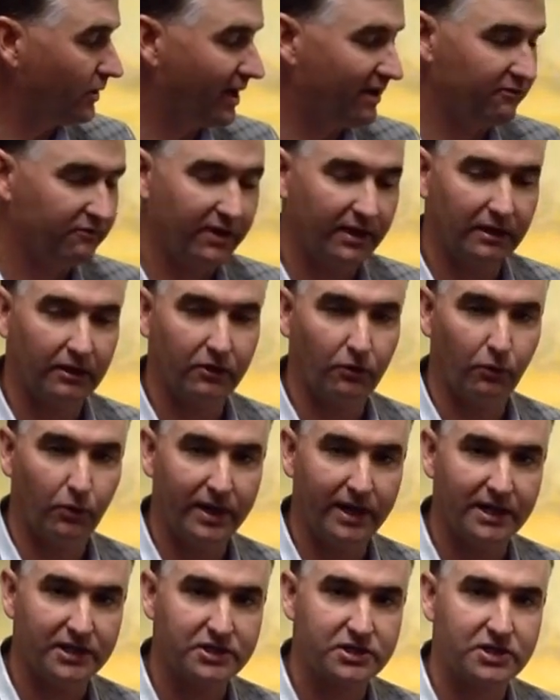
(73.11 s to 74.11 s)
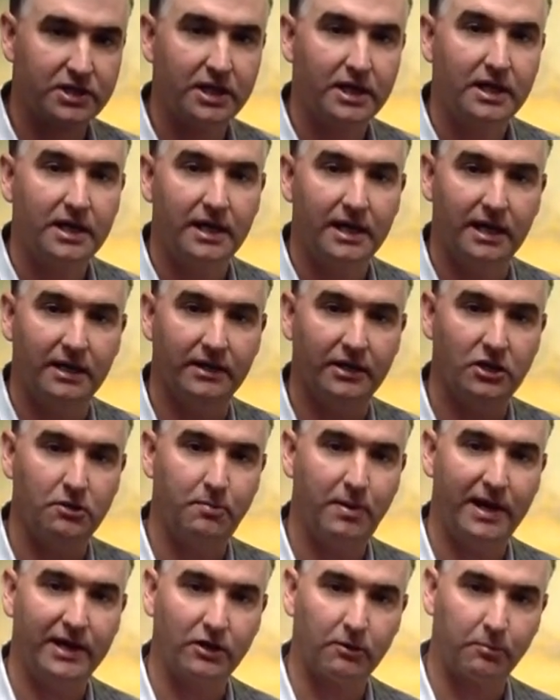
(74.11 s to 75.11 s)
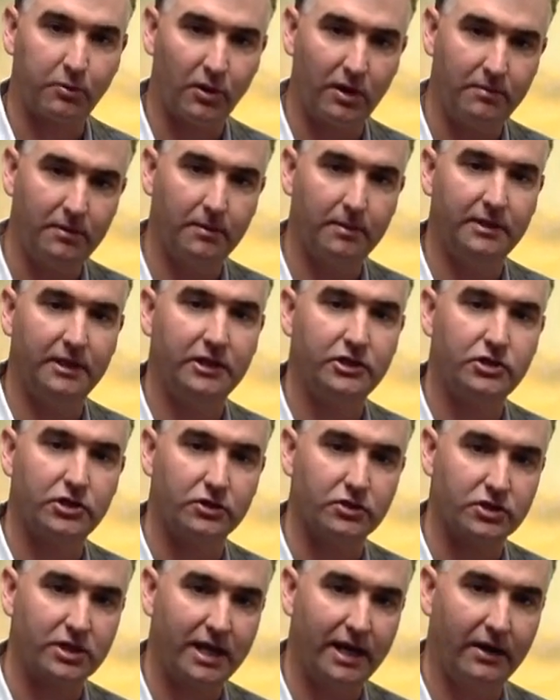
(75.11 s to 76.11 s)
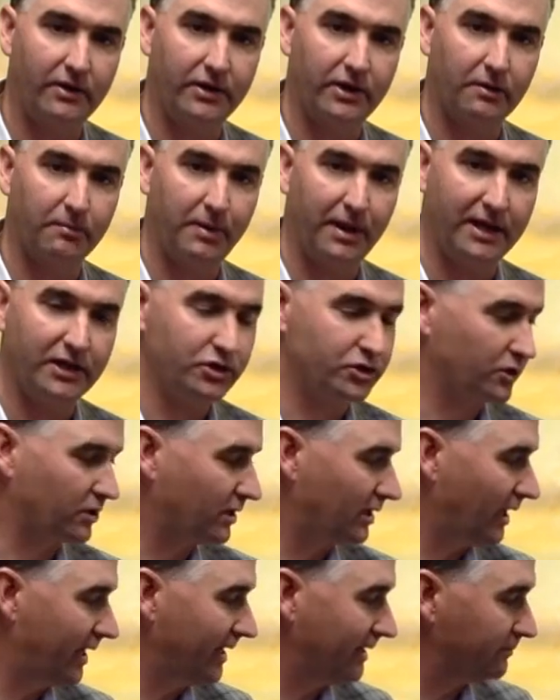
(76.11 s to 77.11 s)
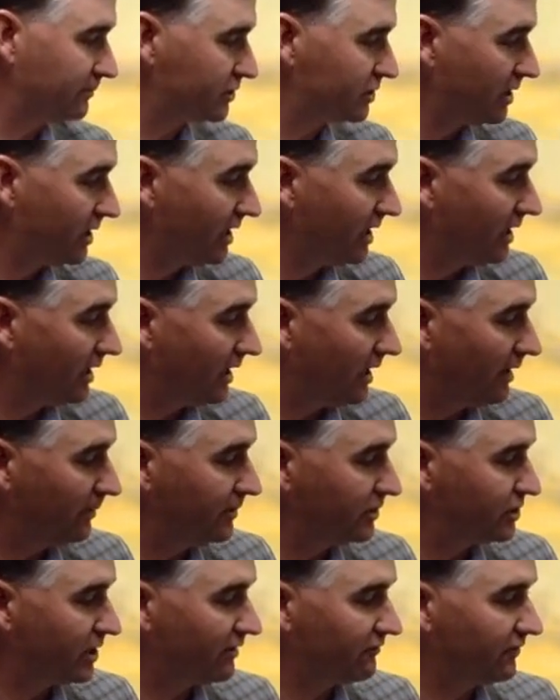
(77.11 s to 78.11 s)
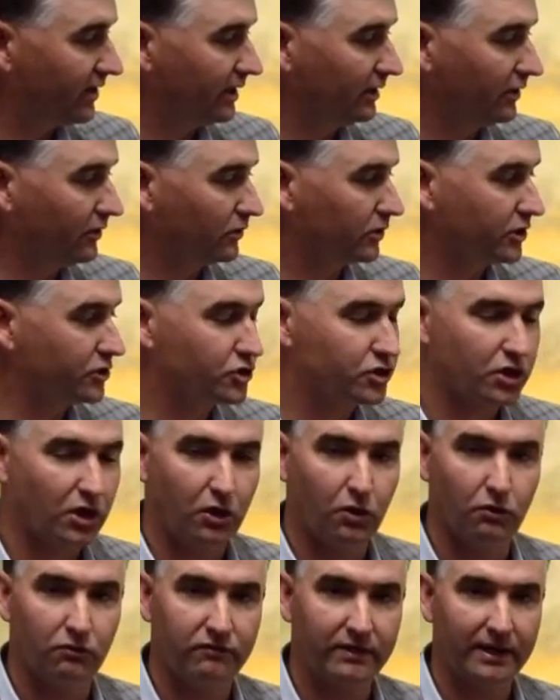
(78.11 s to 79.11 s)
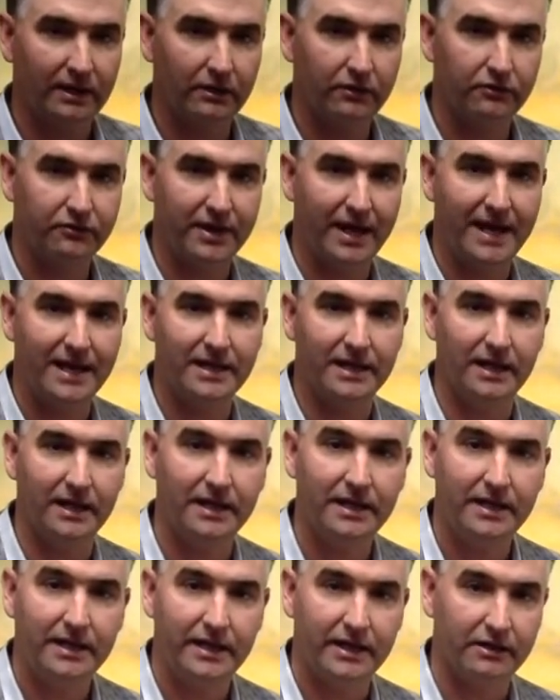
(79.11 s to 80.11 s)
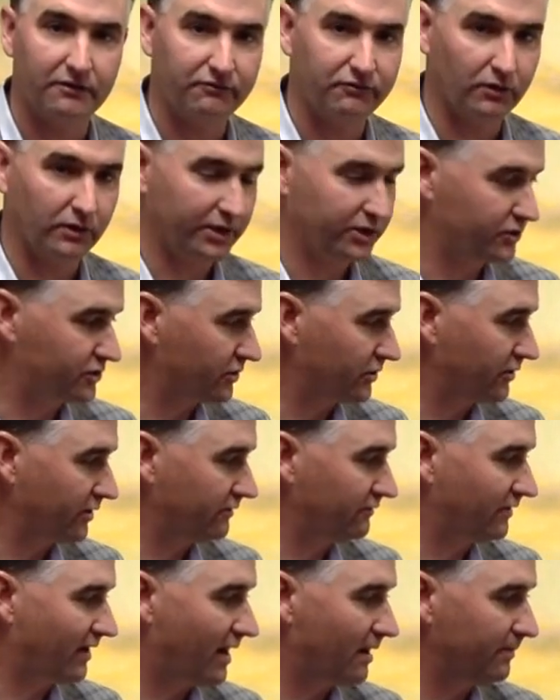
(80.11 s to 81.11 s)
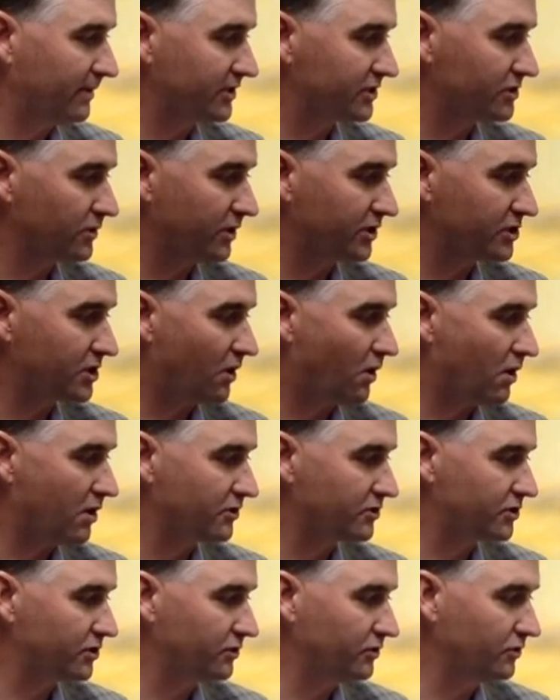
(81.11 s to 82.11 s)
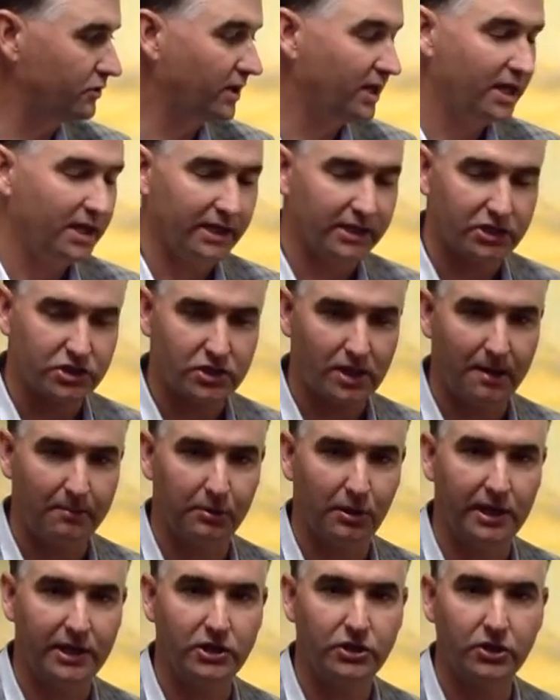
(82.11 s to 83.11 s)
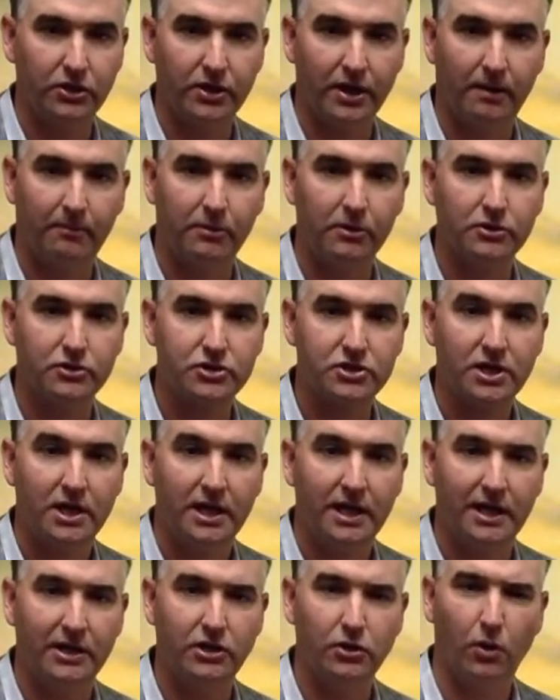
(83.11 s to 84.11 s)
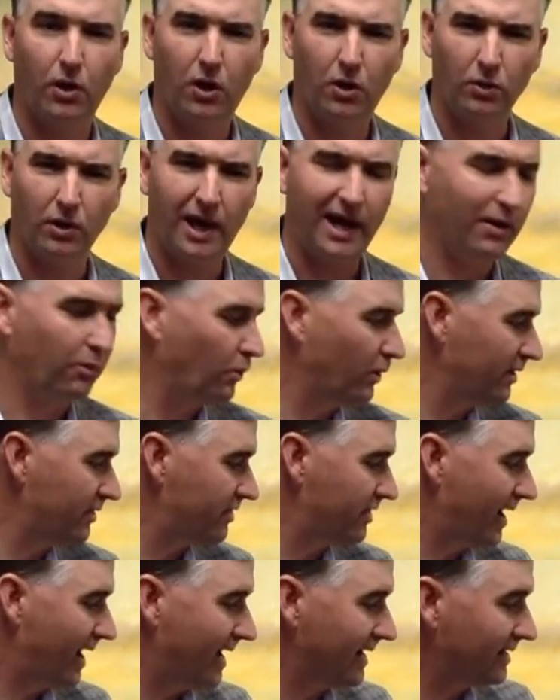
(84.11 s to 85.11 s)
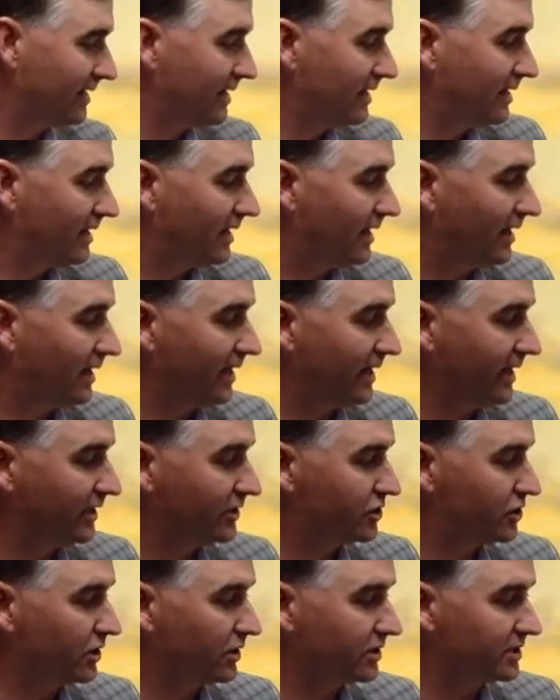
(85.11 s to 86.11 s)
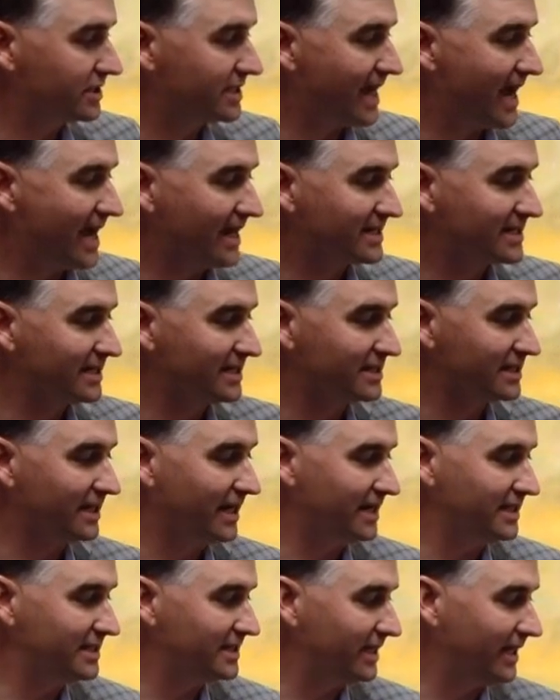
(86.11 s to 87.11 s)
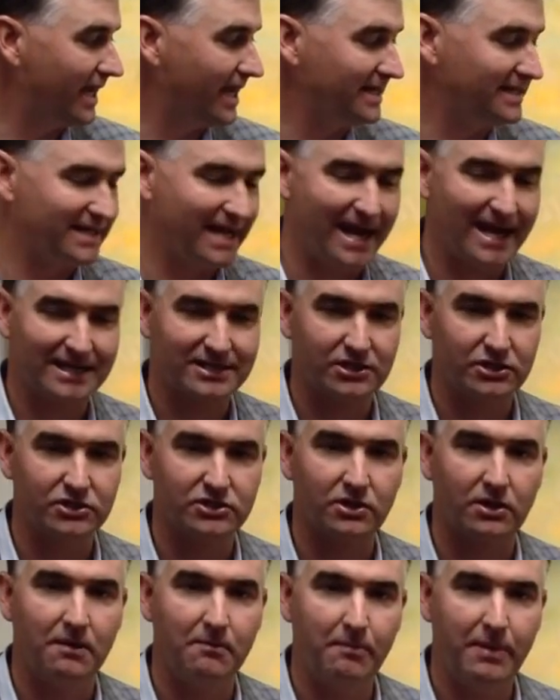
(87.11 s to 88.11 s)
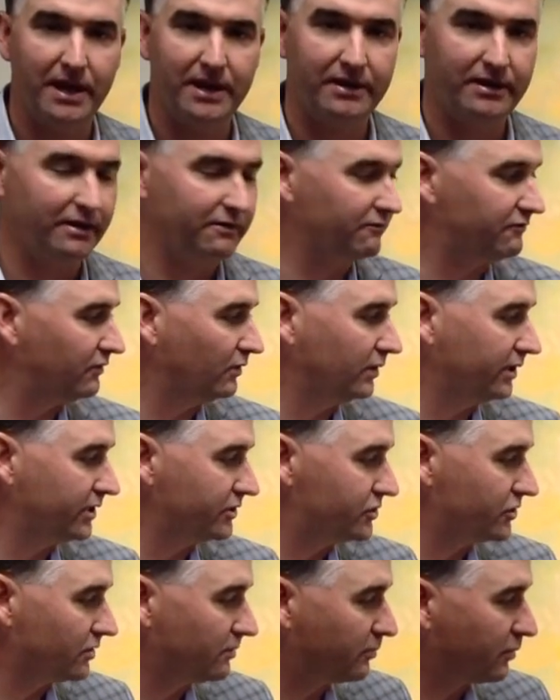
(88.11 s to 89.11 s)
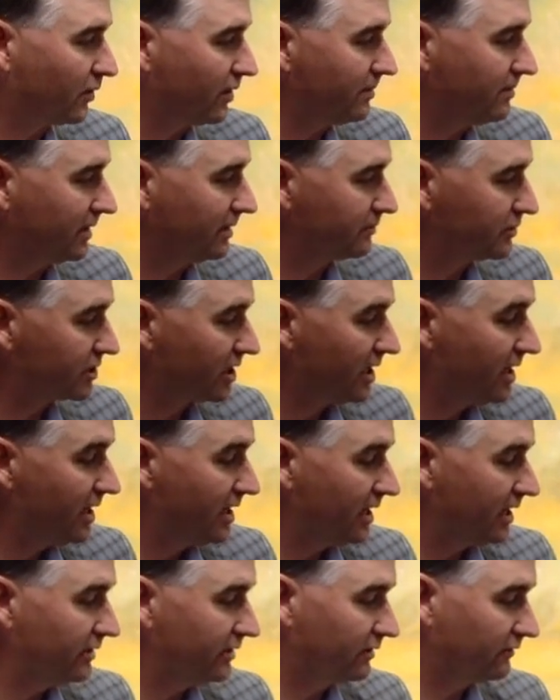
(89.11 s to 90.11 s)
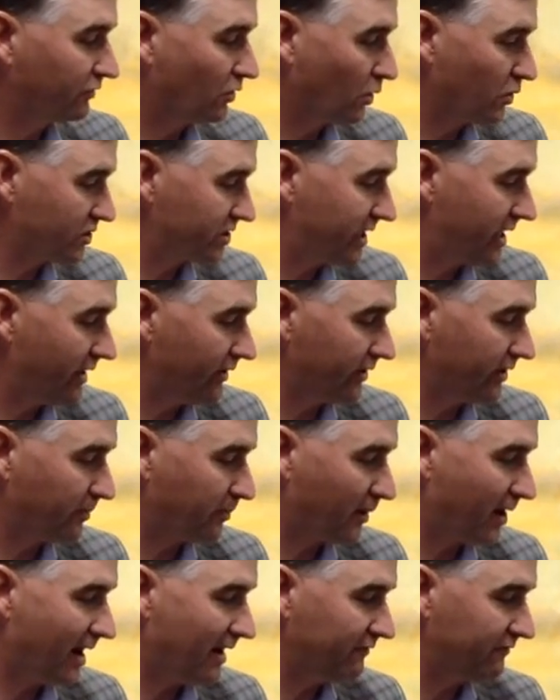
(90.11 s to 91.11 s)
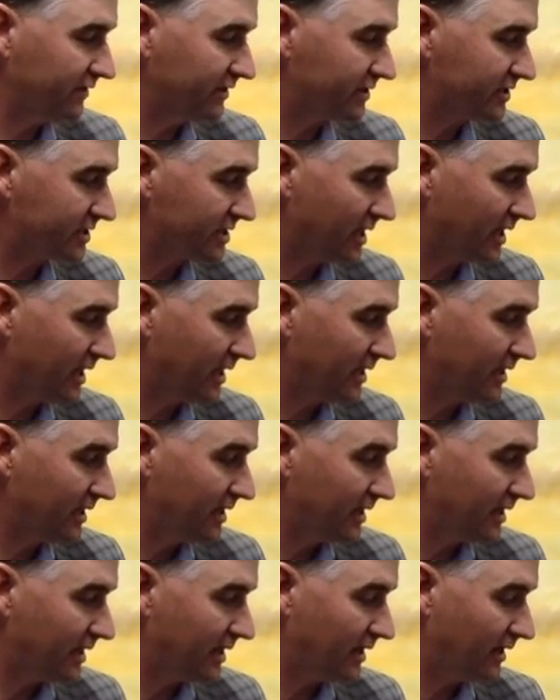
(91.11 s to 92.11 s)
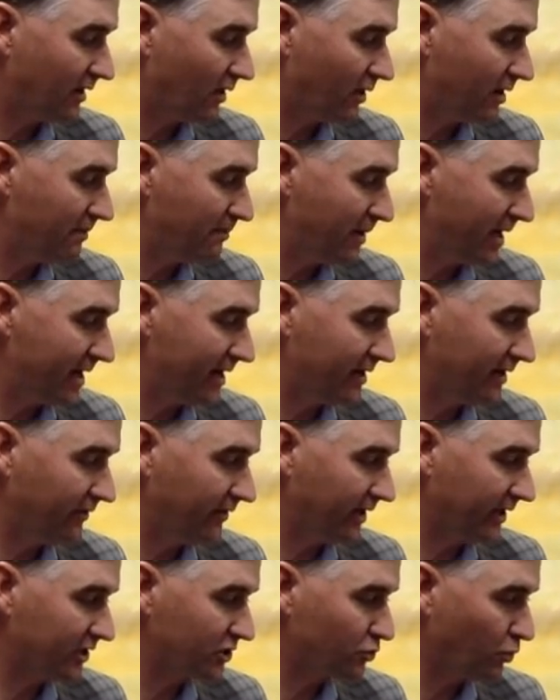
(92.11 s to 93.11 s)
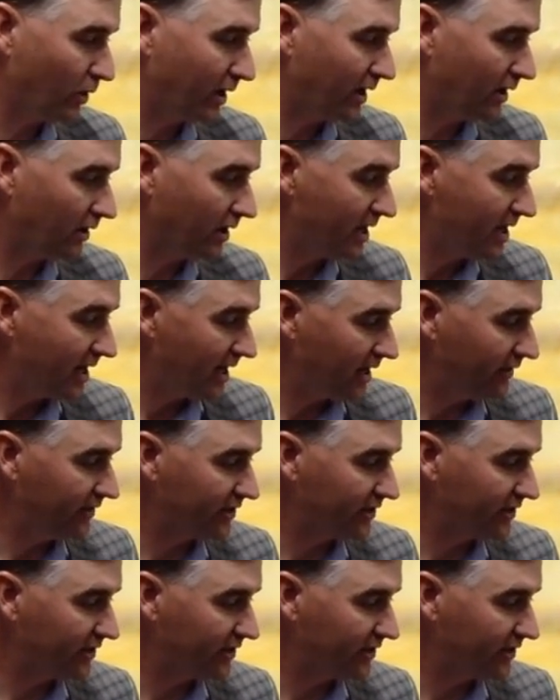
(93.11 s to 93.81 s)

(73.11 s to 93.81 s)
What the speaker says: you have very little risk in that you pay your premium and the insurance carrier pays your claims, but you have very little control, very little data in a fully insured environment, so it's hard to extrapolate your numbers and do a whole lot with that. Insurance taxes and ACA taxes are embedded in fully insured premiums. And then, of course, carrier profits are embedded in there as well.